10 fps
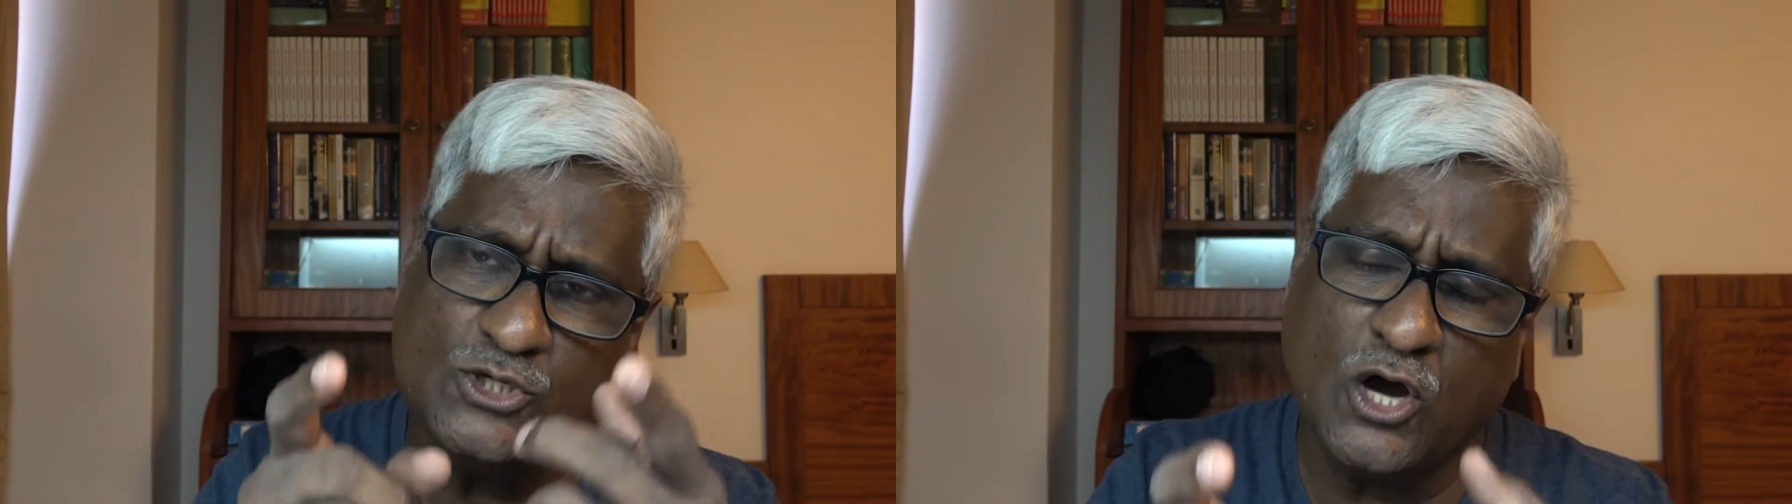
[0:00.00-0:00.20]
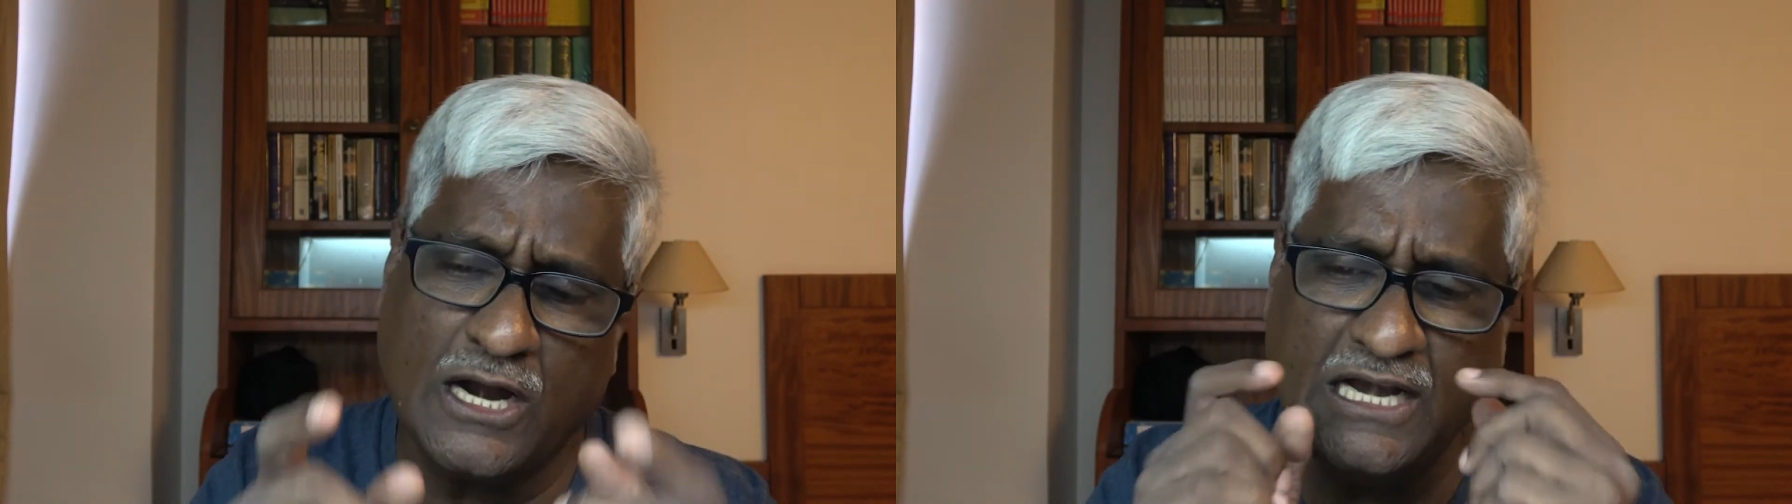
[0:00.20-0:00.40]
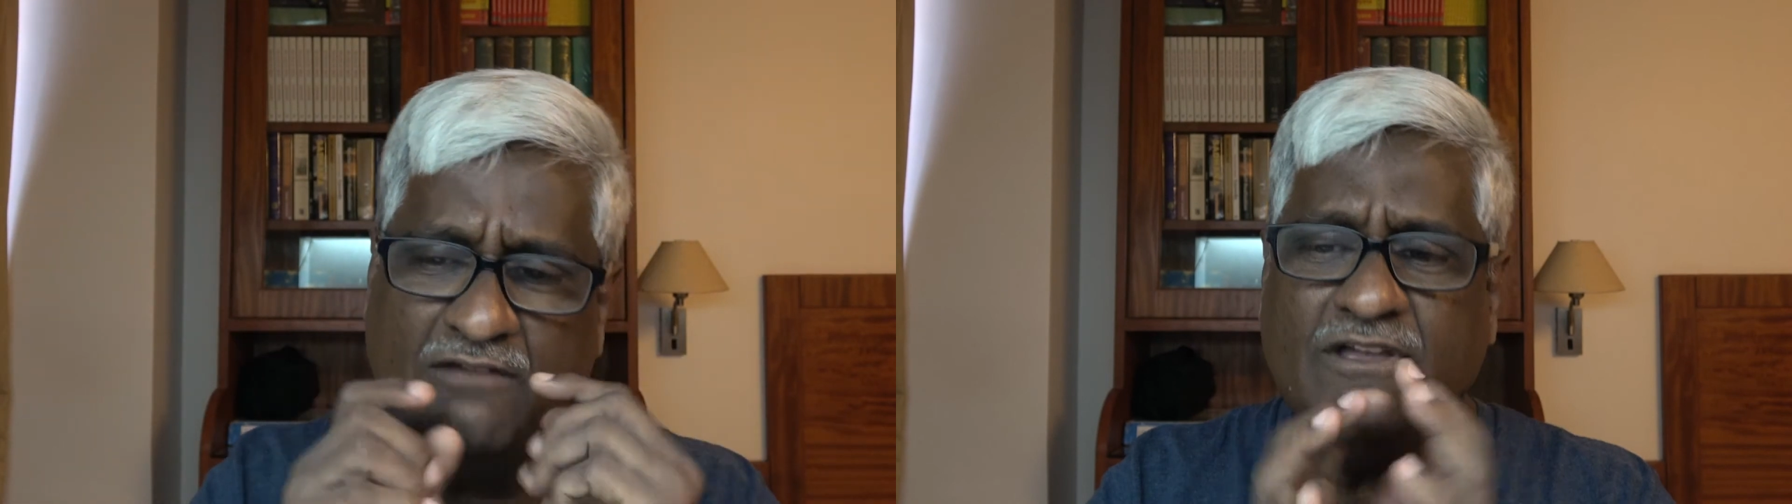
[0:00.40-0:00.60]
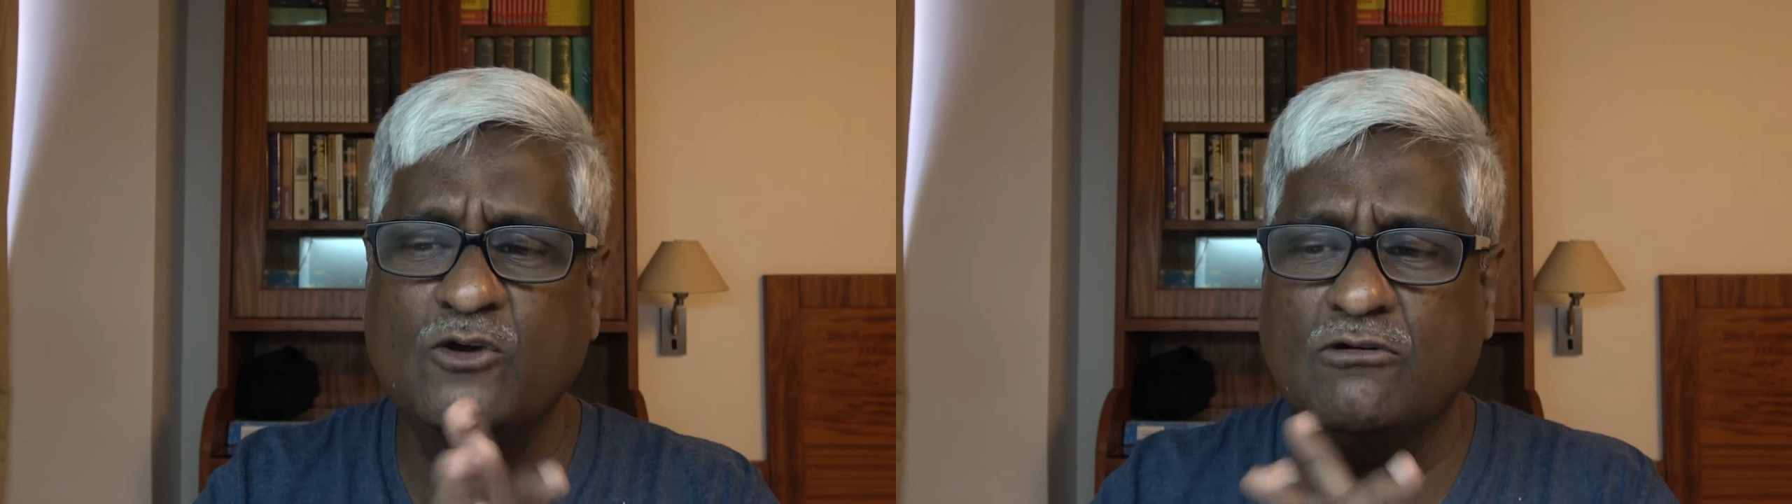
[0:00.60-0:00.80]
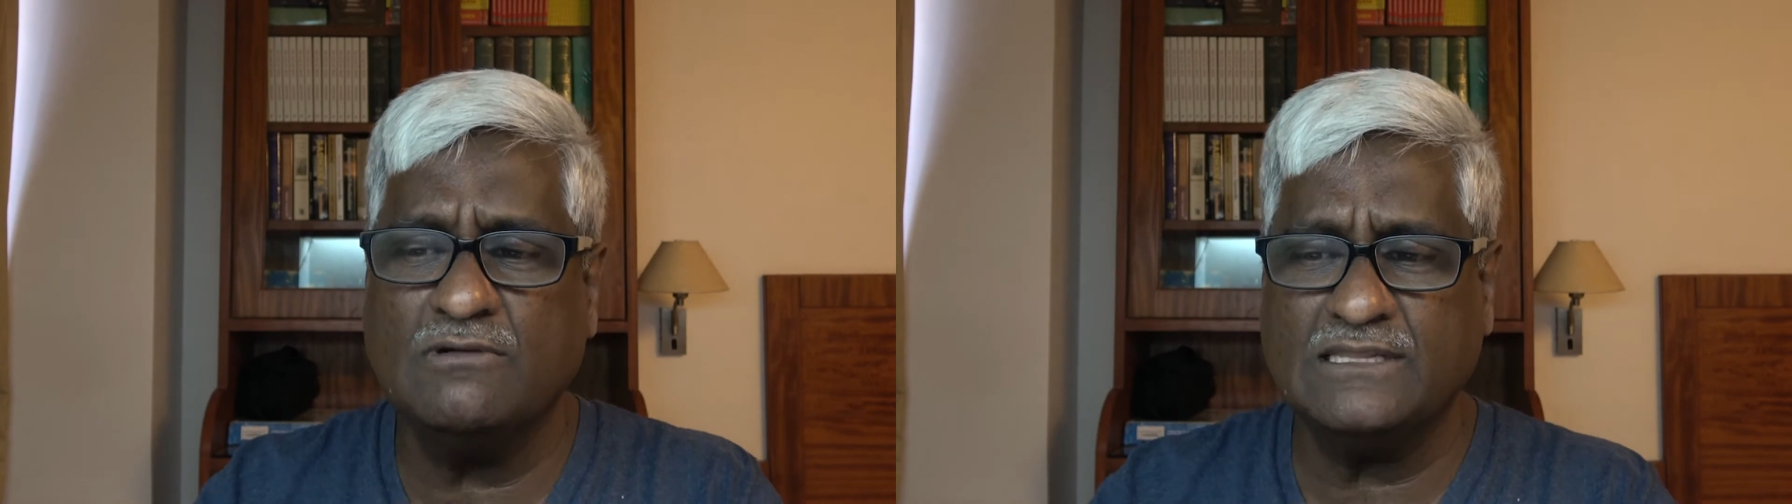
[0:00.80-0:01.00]
God living
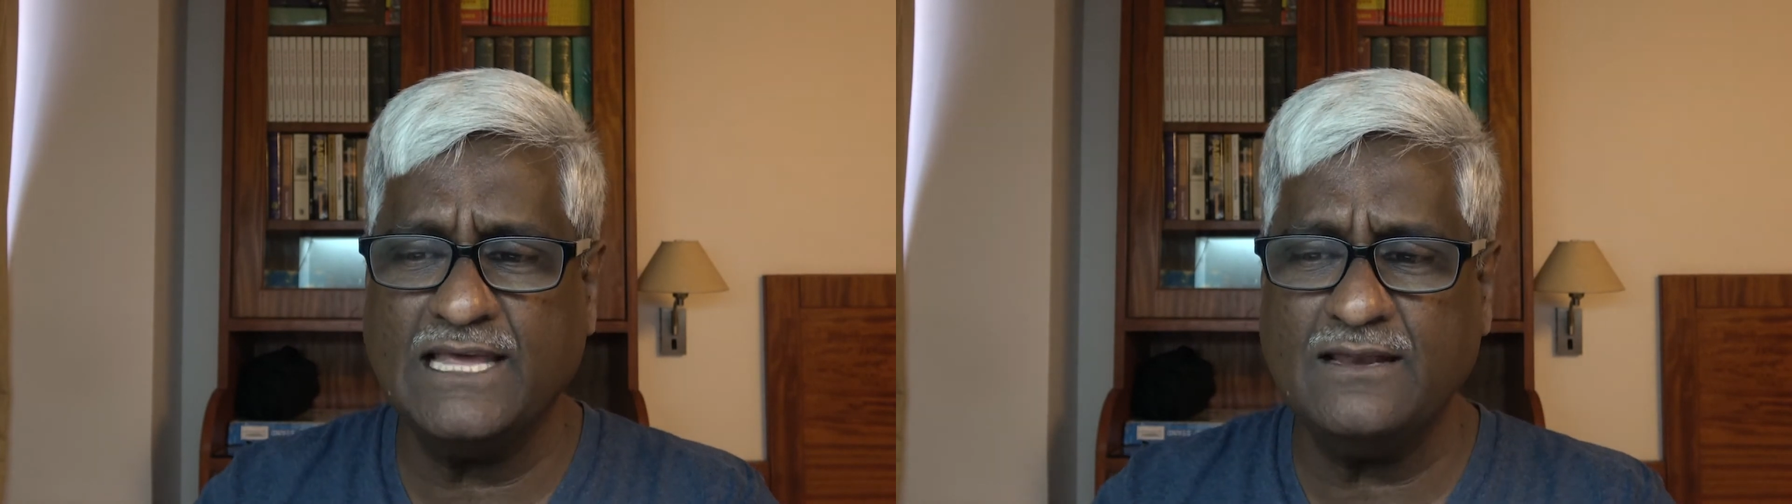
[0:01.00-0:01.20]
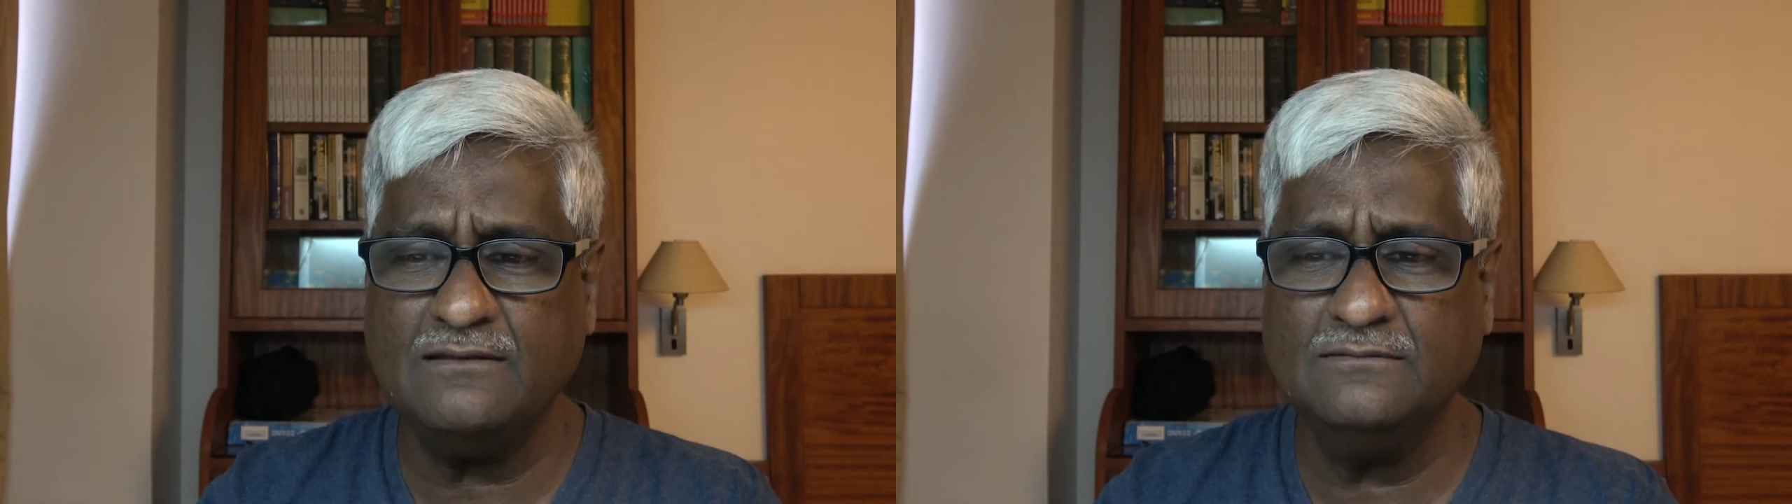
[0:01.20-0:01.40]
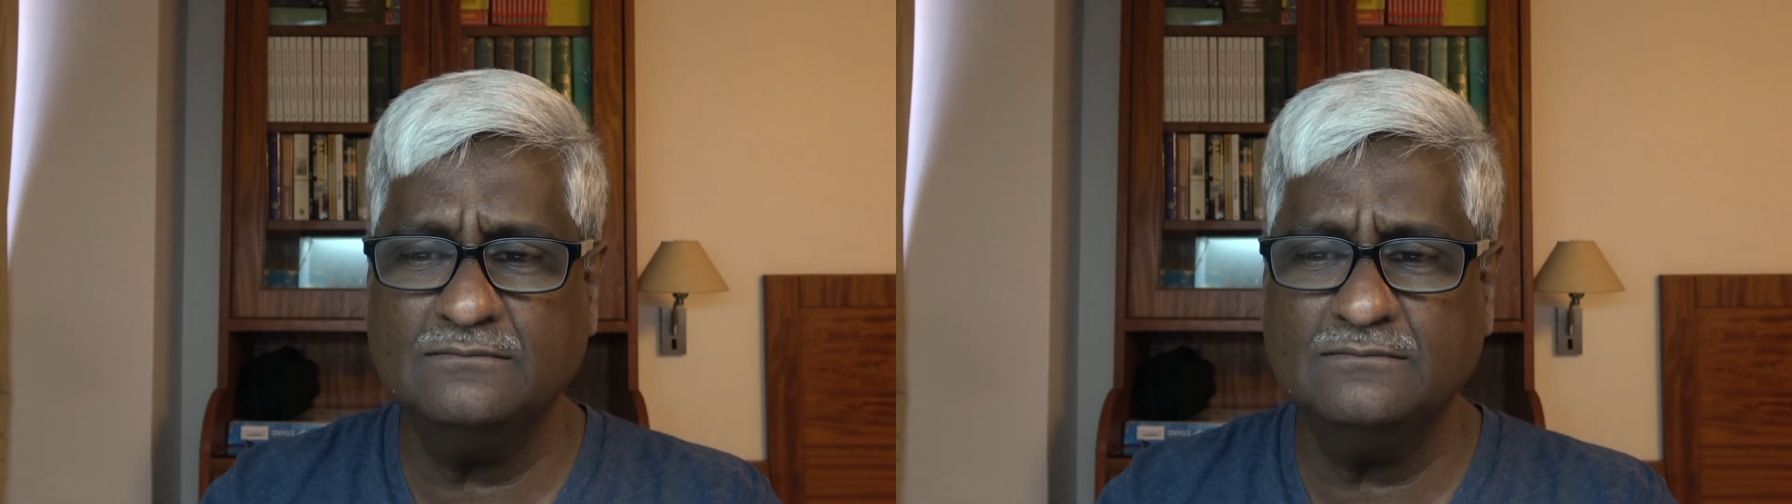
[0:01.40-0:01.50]
over there?